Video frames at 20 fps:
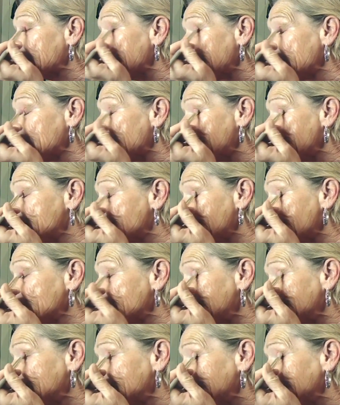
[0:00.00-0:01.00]
My
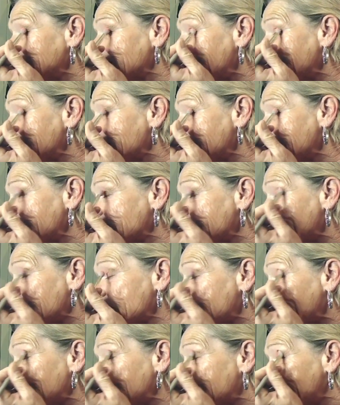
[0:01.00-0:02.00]
boys like him
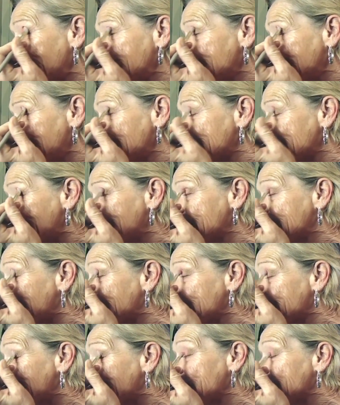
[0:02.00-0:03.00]
all right. Like
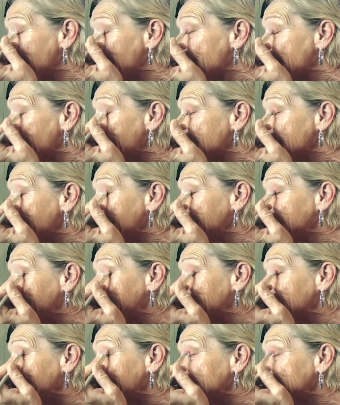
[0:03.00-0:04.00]
they
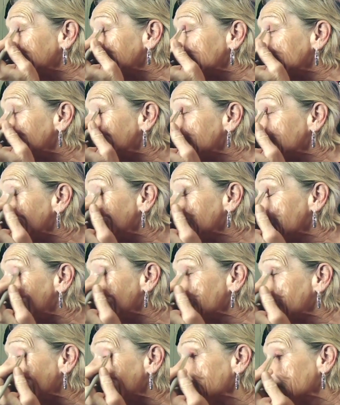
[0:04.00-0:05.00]
still sleep with
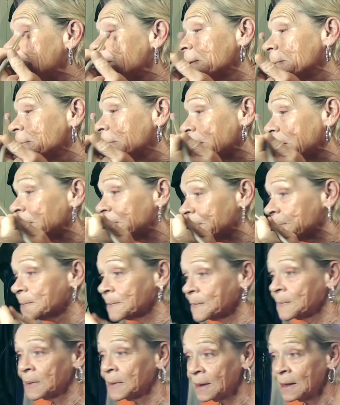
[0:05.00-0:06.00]
Mama here, but
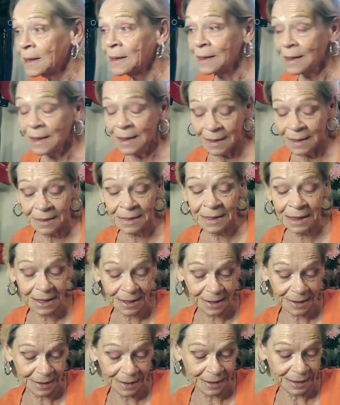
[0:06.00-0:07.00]

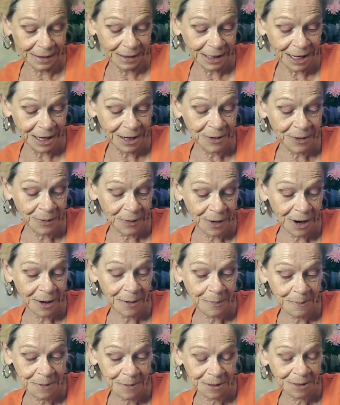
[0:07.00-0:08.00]
they like
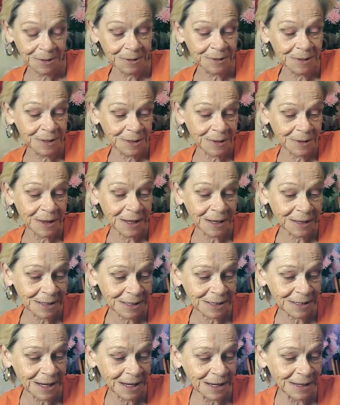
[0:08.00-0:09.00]
Rob too, so
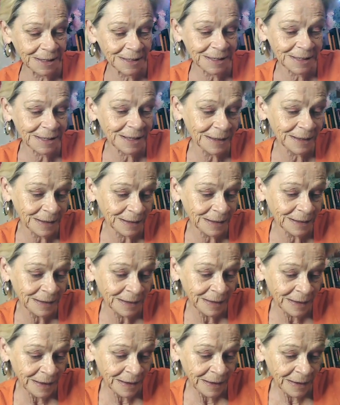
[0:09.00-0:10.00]
that's nice.
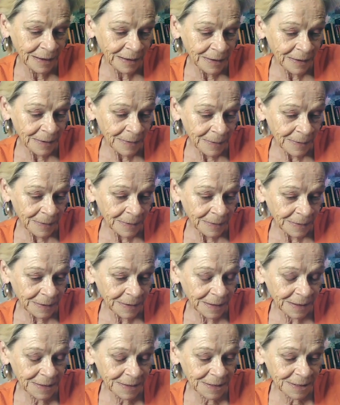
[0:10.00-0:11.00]

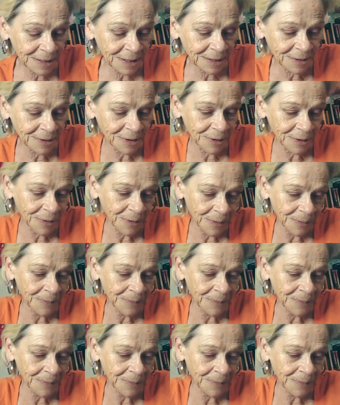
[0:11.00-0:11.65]
Nice to know.